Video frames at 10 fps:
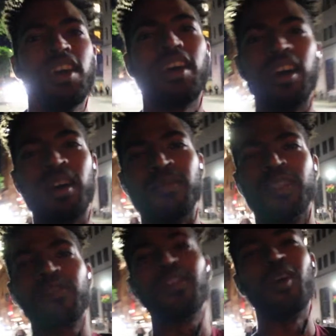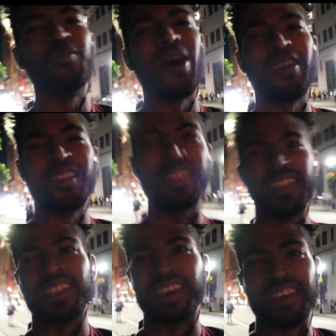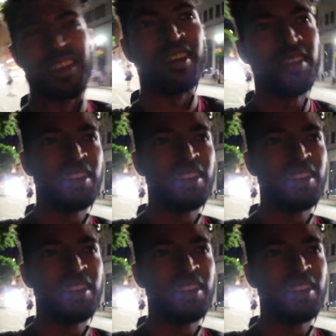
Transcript: um, just for the whole modeling thing, like, you know,